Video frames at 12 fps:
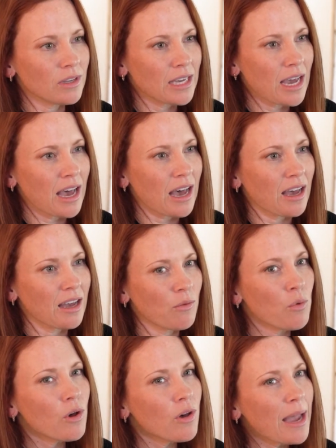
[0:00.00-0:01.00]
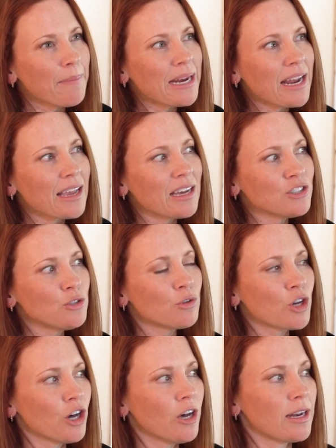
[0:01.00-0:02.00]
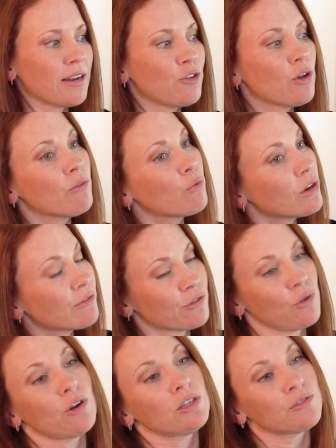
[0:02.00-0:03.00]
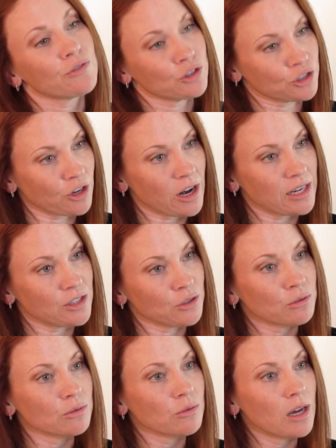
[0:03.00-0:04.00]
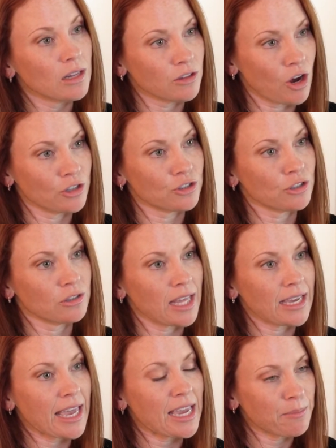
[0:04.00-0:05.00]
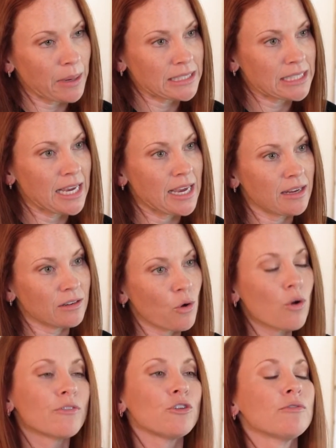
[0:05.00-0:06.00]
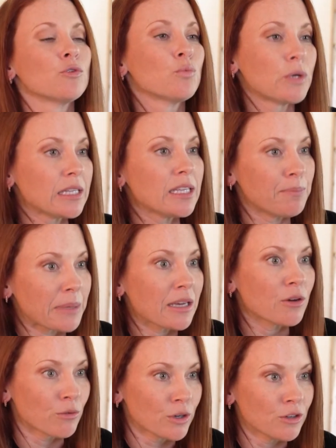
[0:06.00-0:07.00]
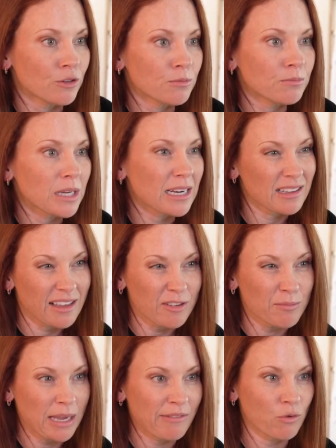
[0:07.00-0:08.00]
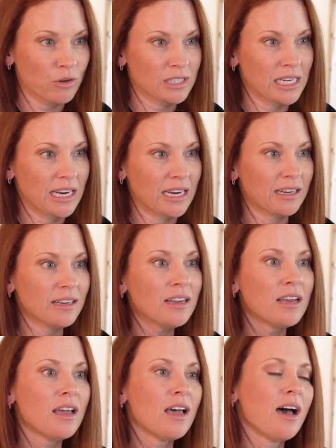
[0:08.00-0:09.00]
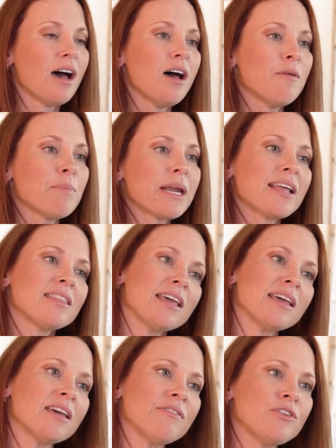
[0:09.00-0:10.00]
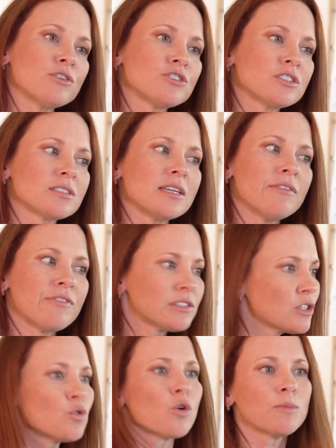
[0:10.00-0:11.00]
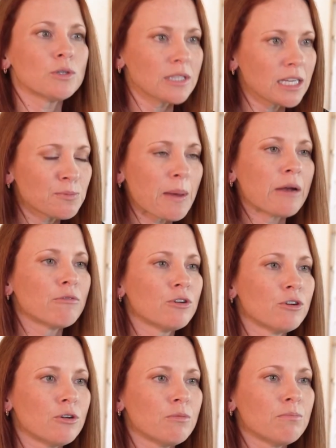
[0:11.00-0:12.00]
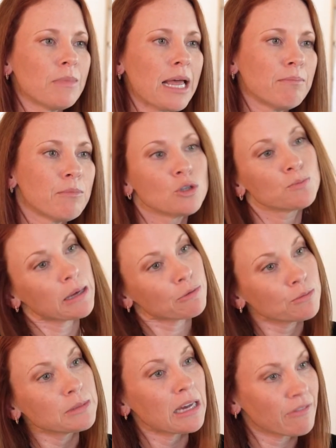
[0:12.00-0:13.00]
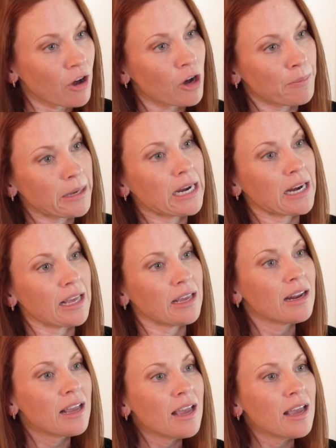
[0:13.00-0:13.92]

Yeah. Well, I mean, I guess you could. If you have wood floors, for sure, I'd do a larger, like 8 by 10, or if you have a really big room, an 11 by 14. But I think if it's a normal size bedroom, and most bedrooms have carpet in it,